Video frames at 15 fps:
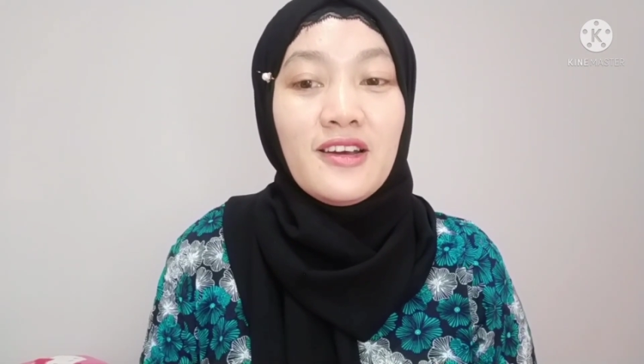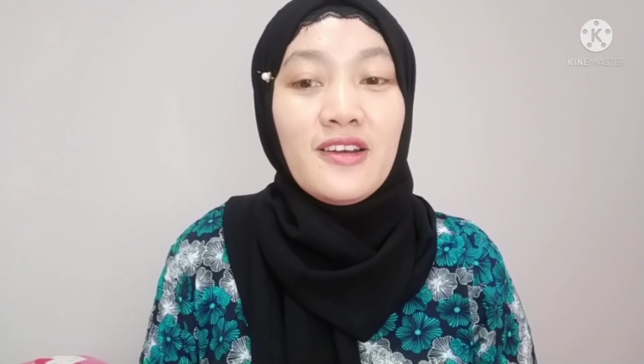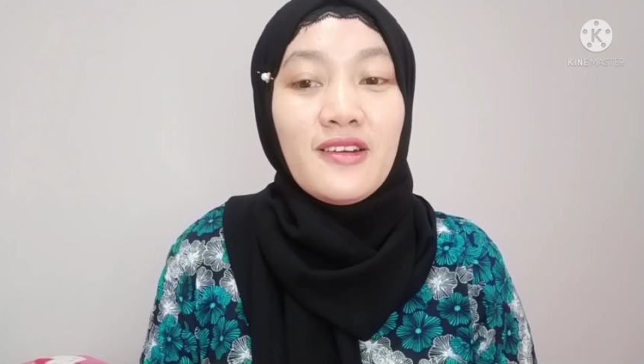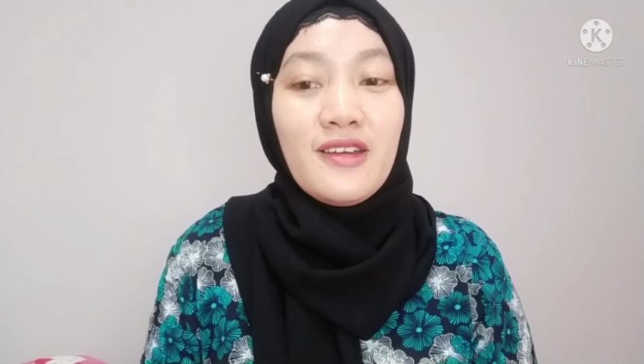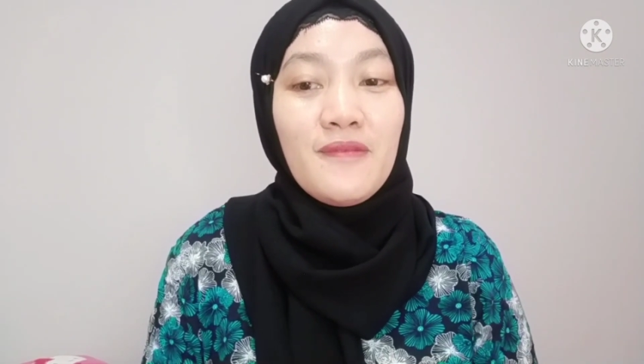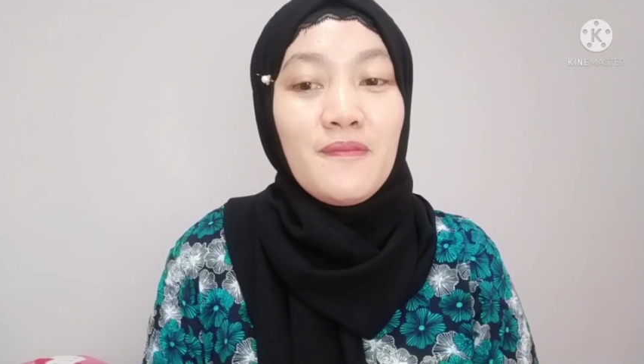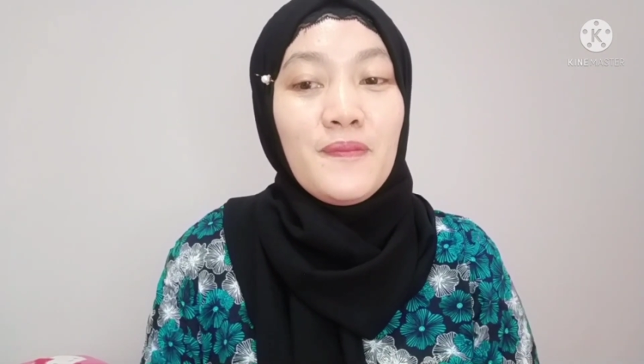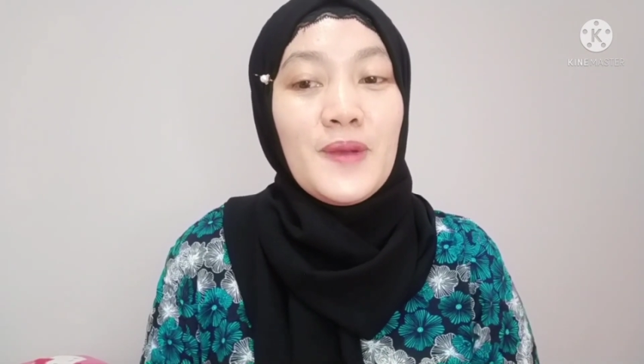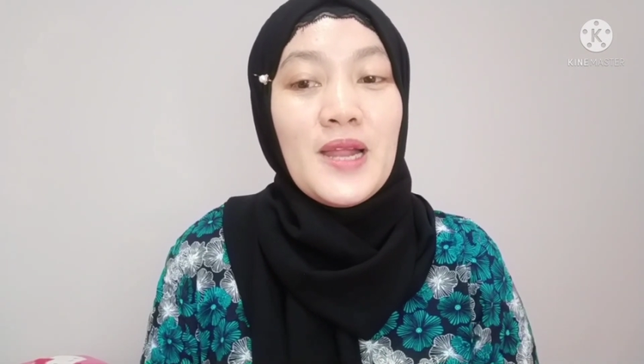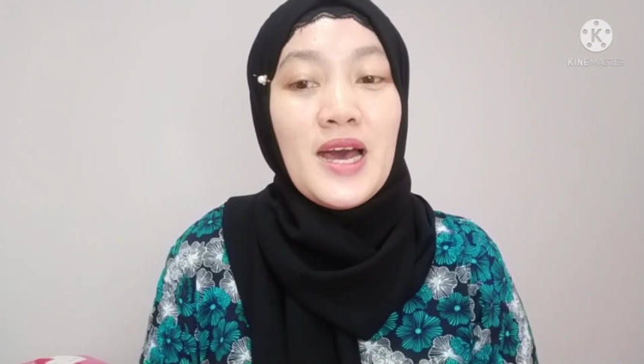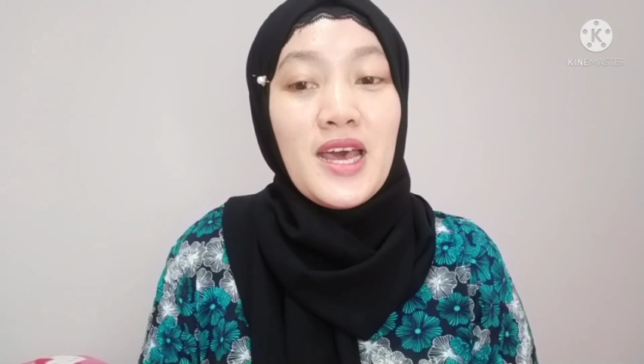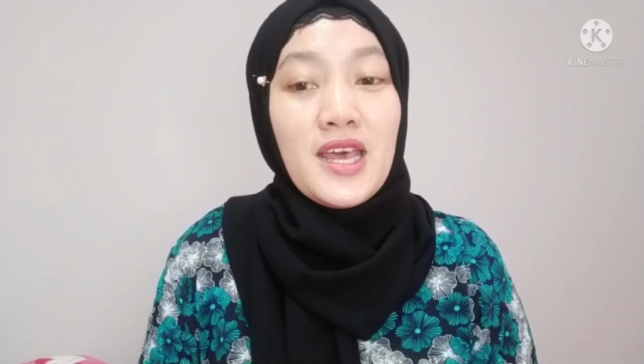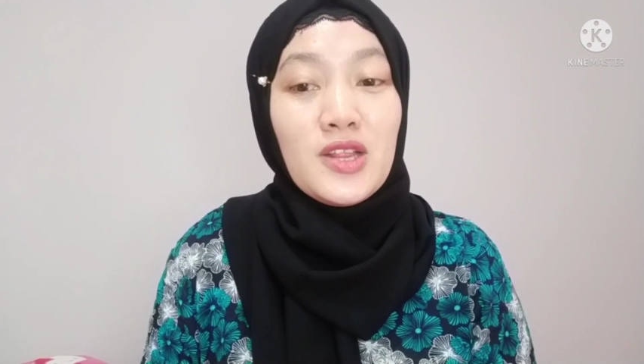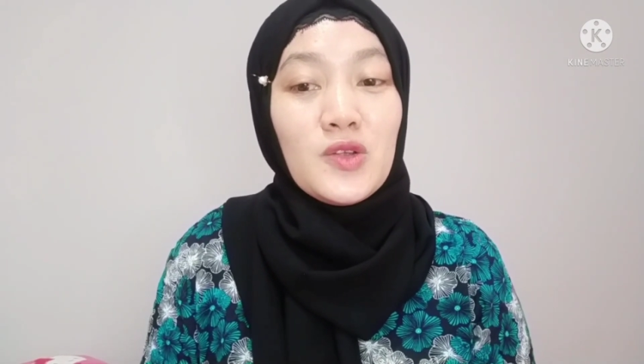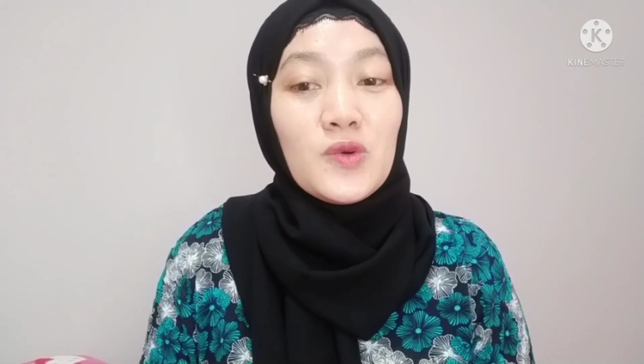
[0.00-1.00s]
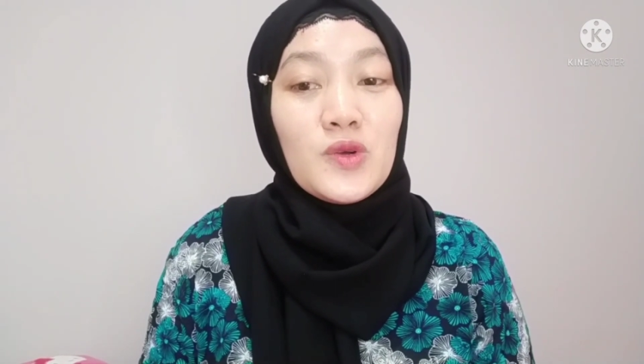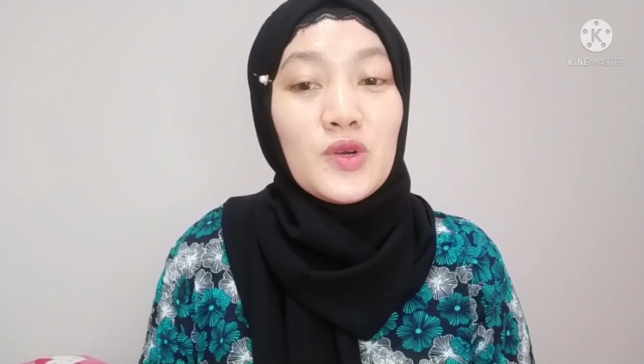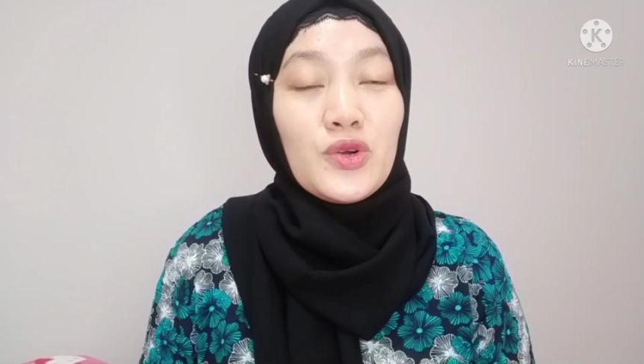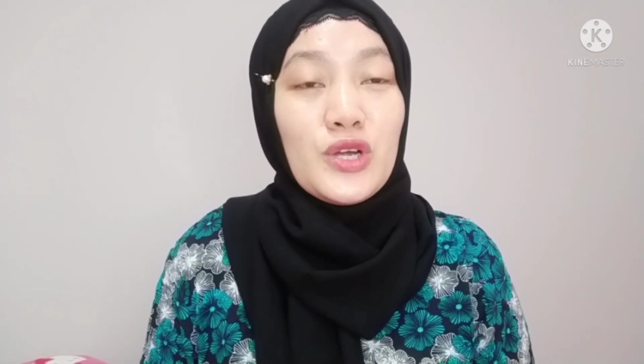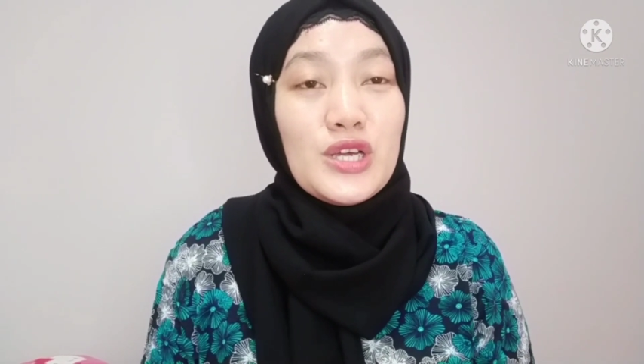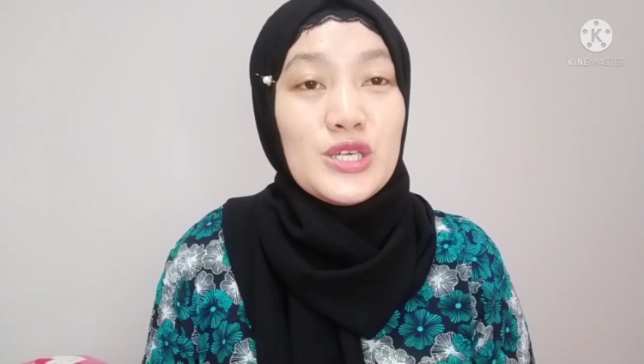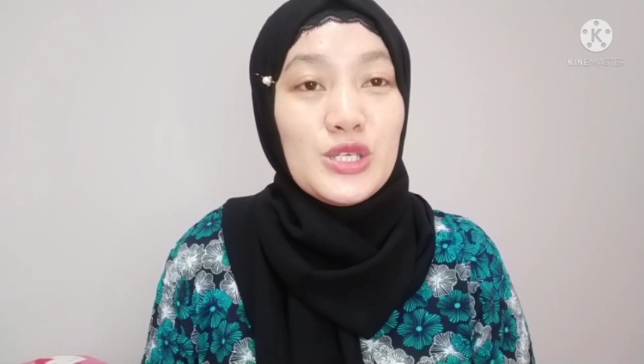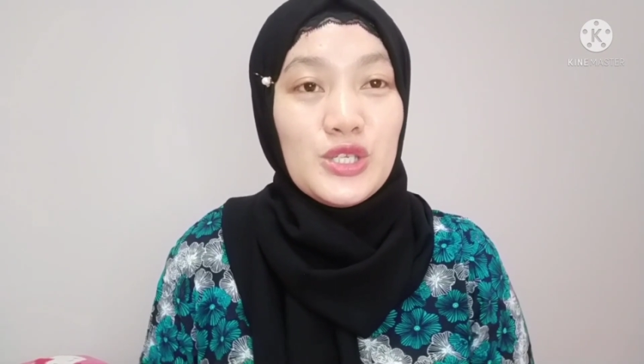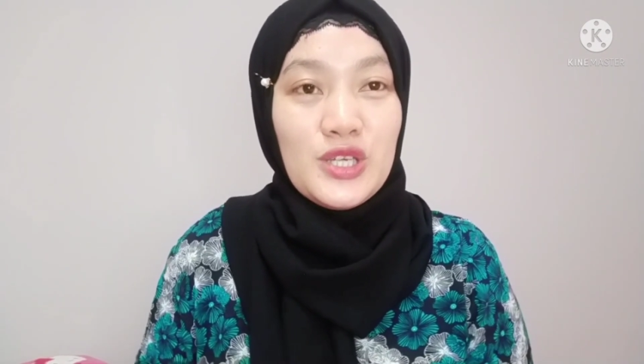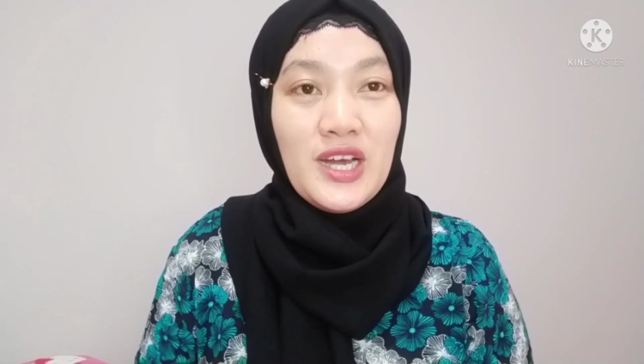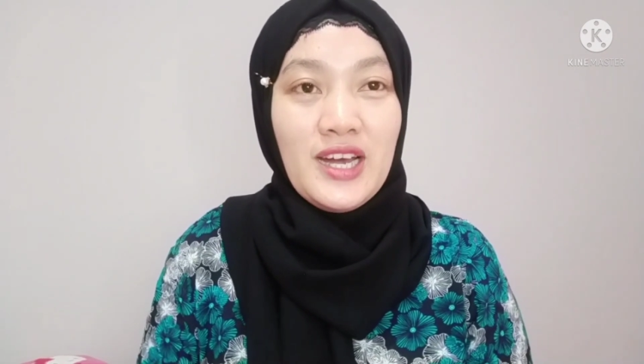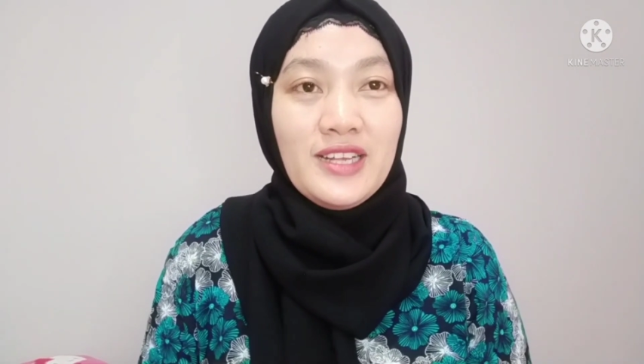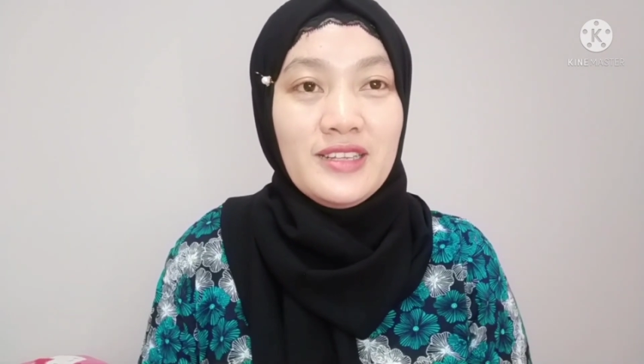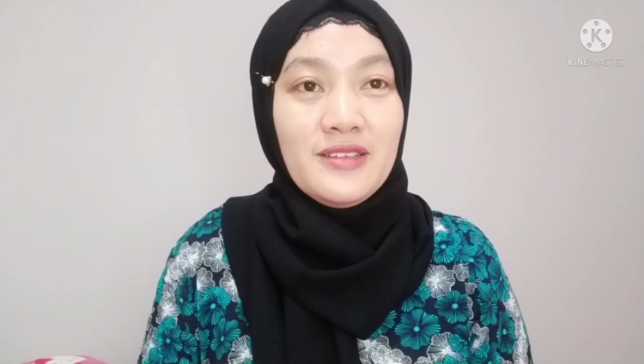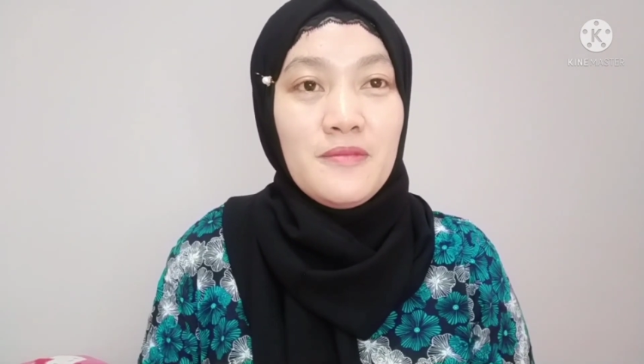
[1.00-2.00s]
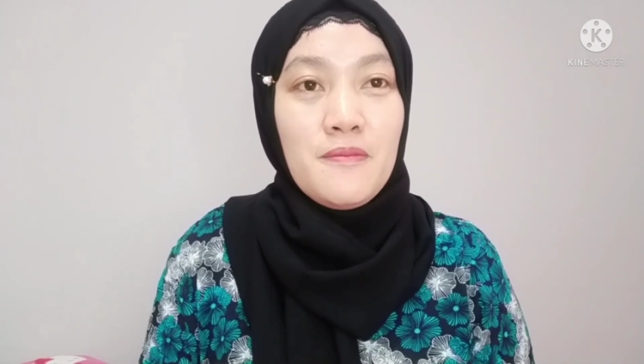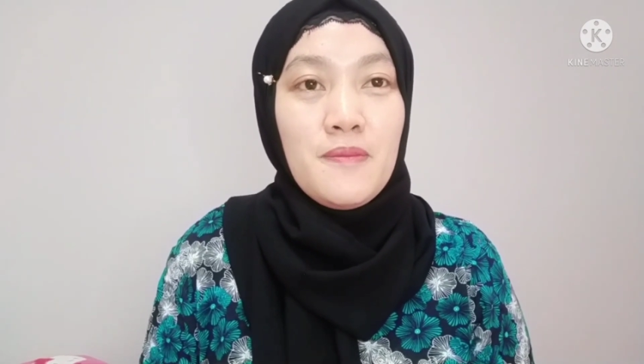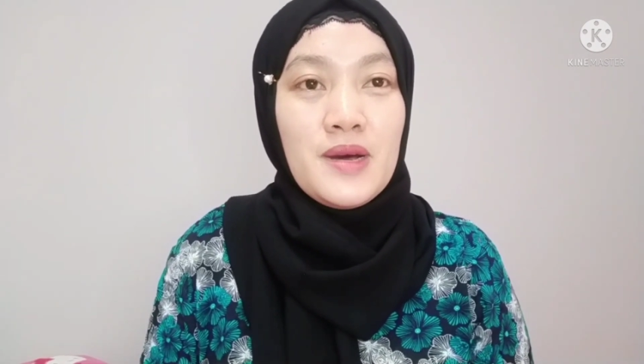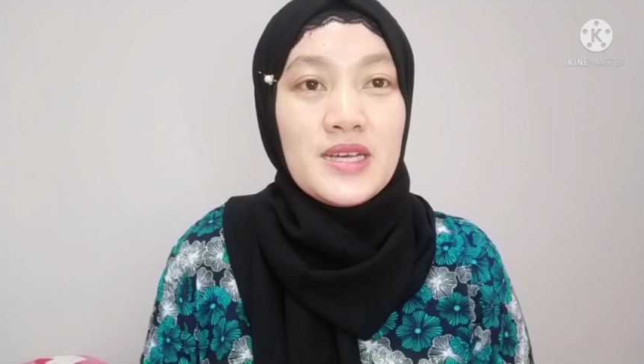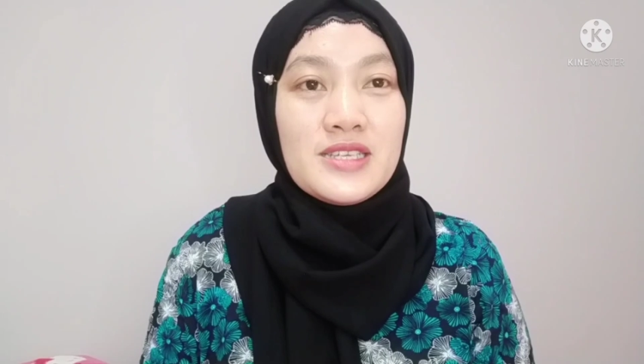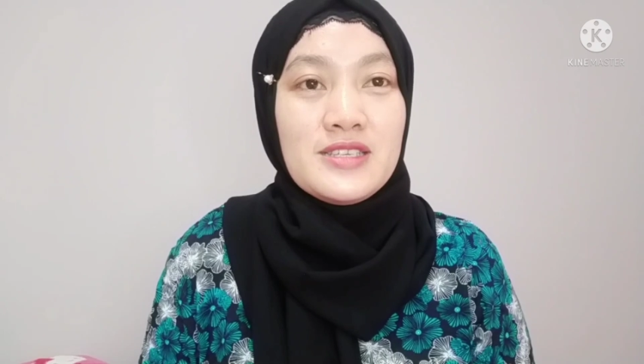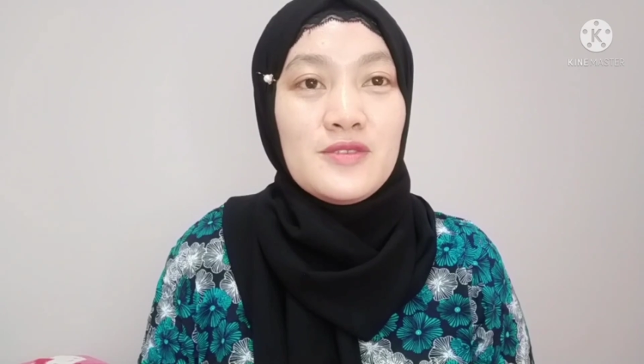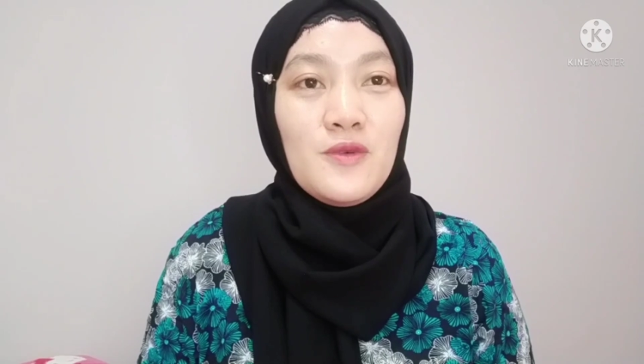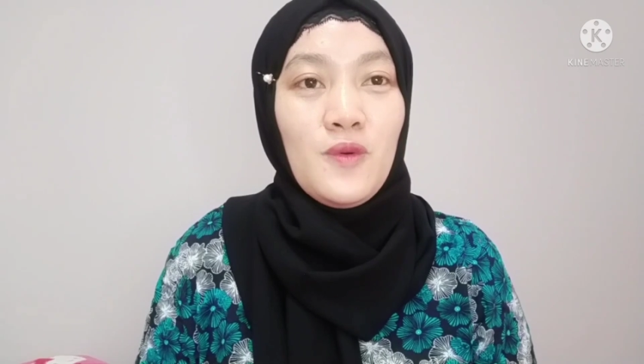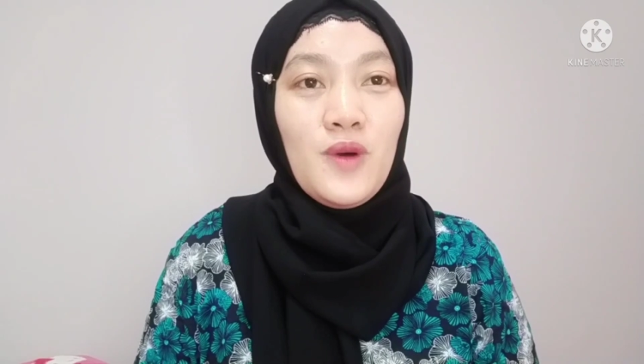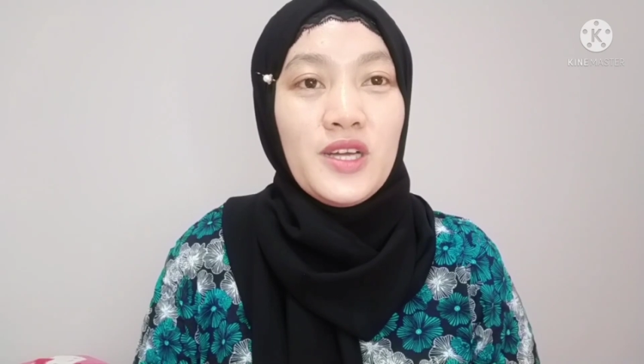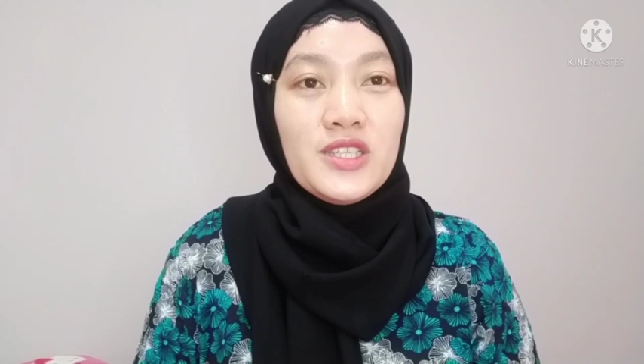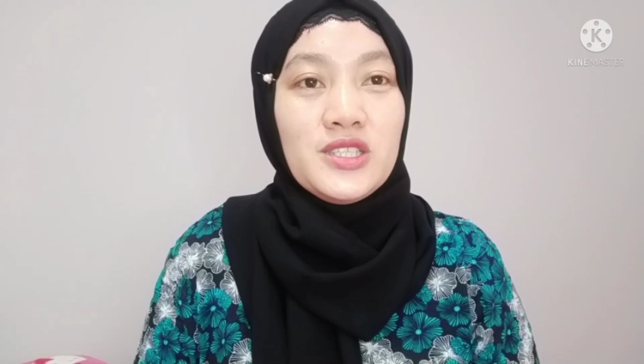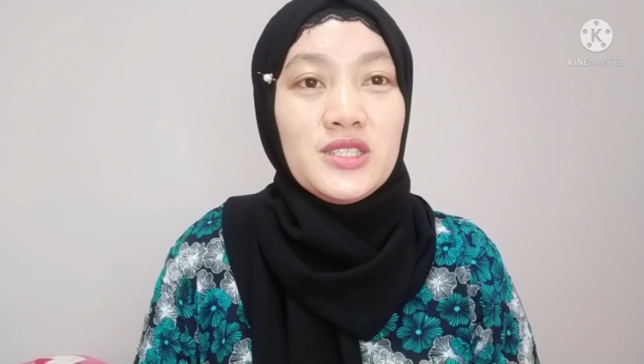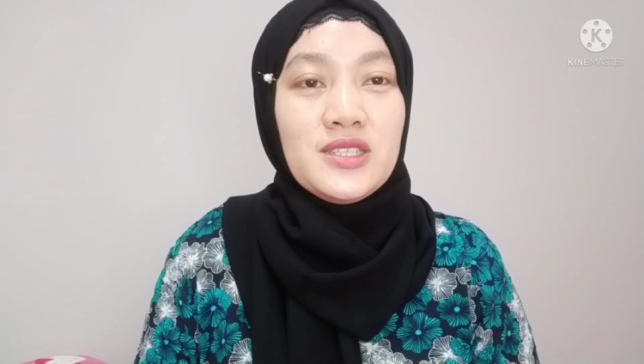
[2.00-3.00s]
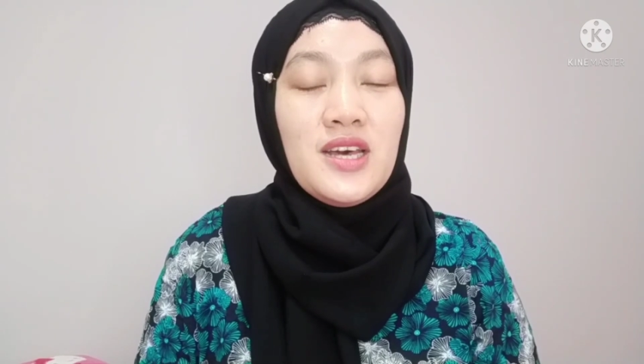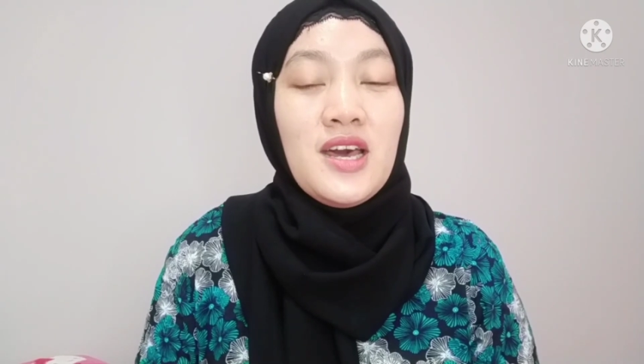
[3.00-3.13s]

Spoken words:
reply to Christian must watch